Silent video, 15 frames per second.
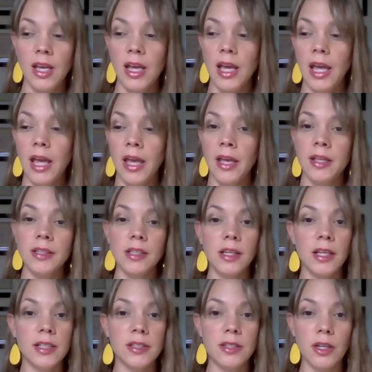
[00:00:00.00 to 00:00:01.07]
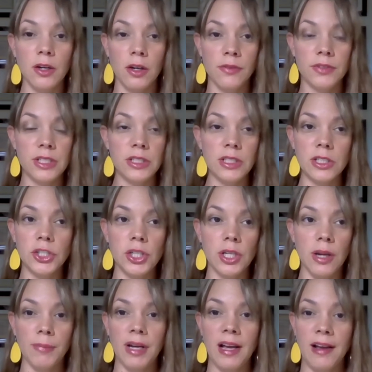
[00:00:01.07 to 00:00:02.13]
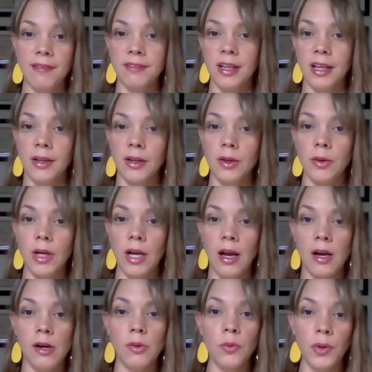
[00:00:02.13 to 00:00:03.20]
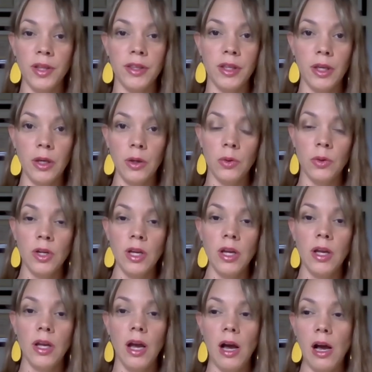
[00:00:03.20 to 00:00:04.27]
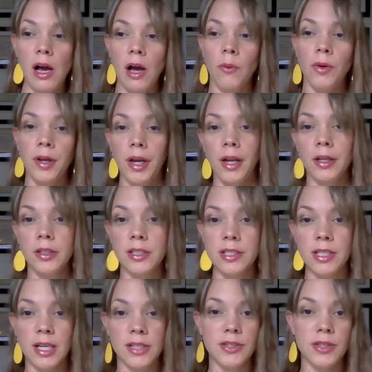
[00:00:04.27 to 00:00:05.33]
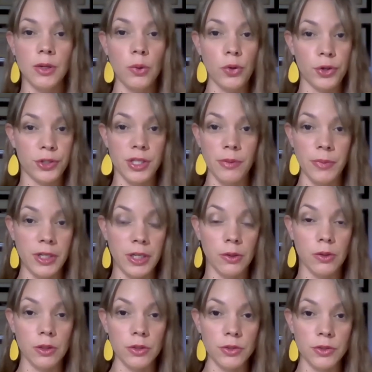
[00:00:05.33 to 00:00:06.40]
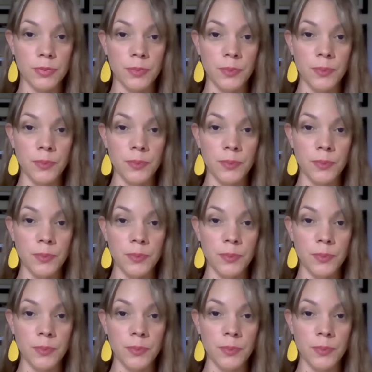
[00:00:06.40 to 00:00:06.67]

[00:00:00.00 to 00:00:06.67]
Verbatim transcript: and it's the conversation I'm having with you when I discuss the Course in Miracles.